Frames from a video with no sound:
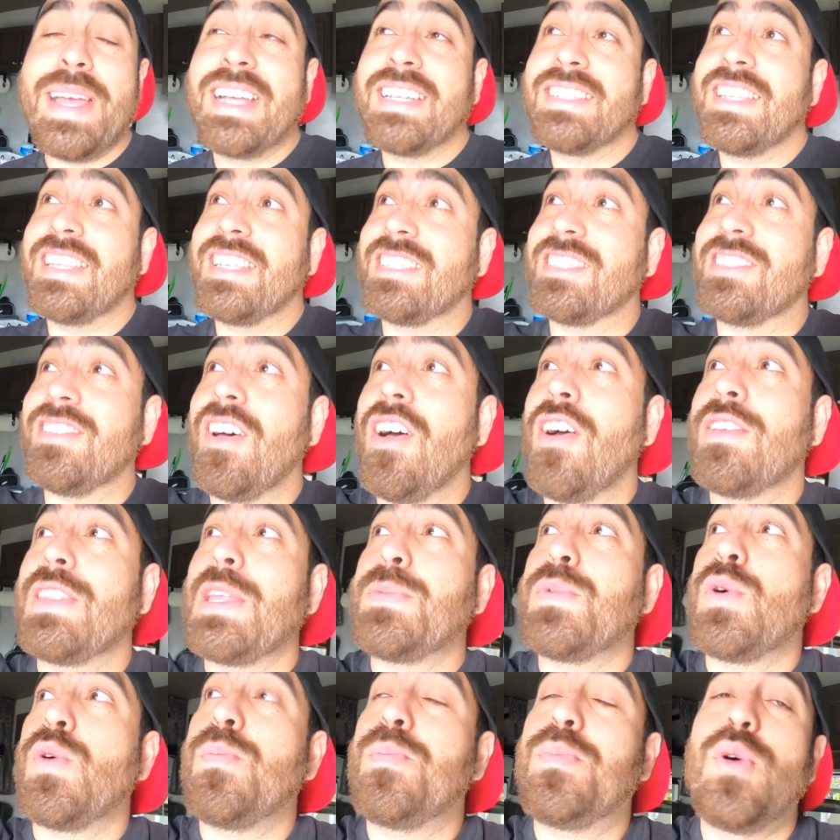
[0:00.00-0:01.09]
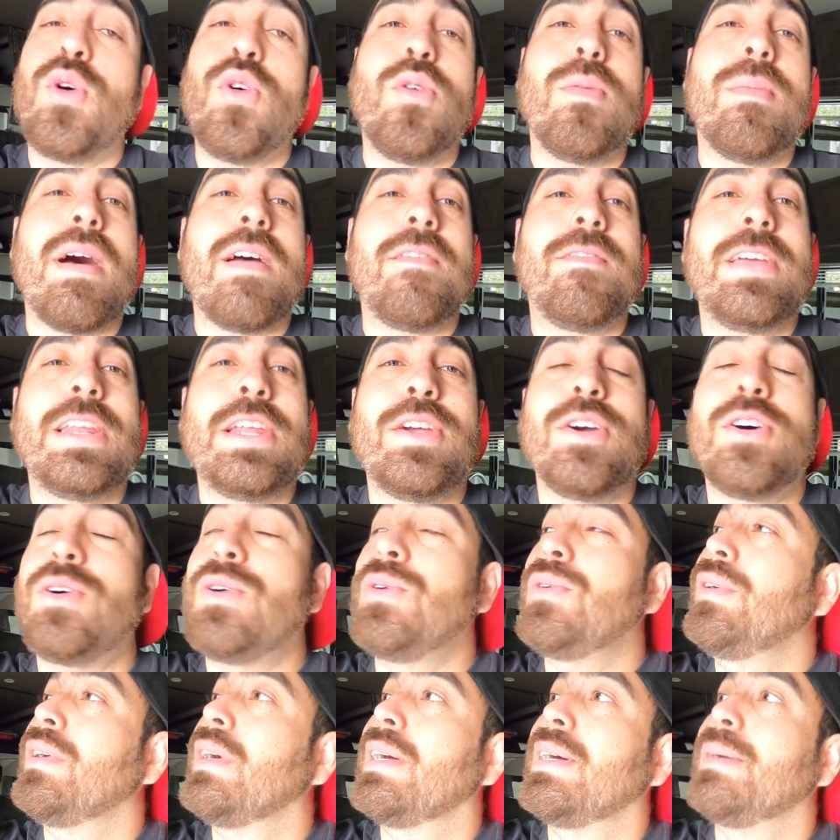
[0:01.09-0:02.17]
because of the song, they won't pull my
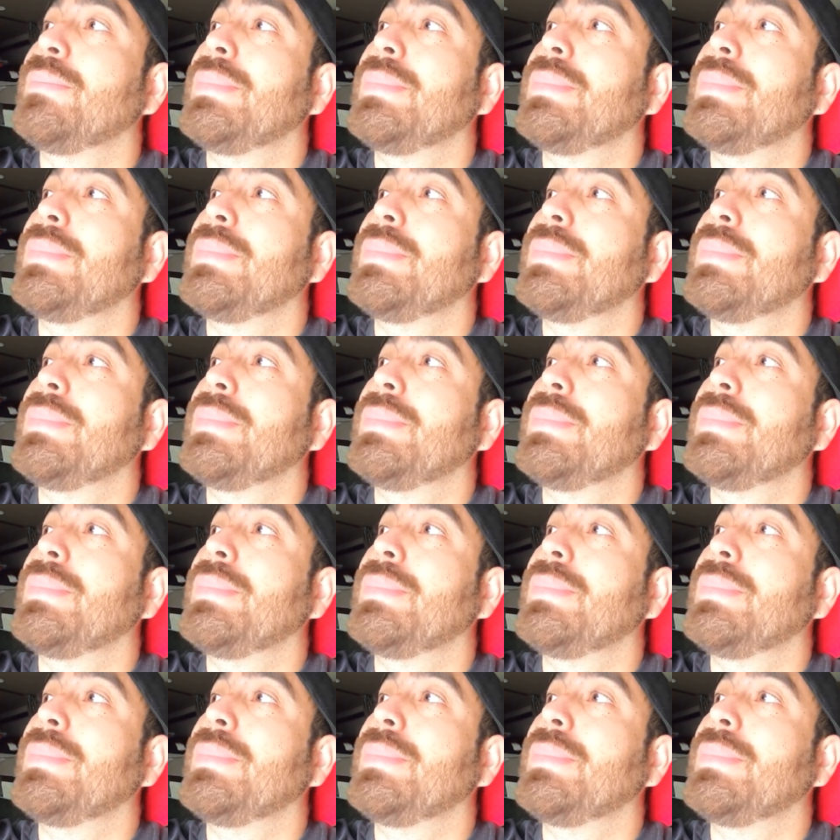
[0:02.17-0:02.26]
video,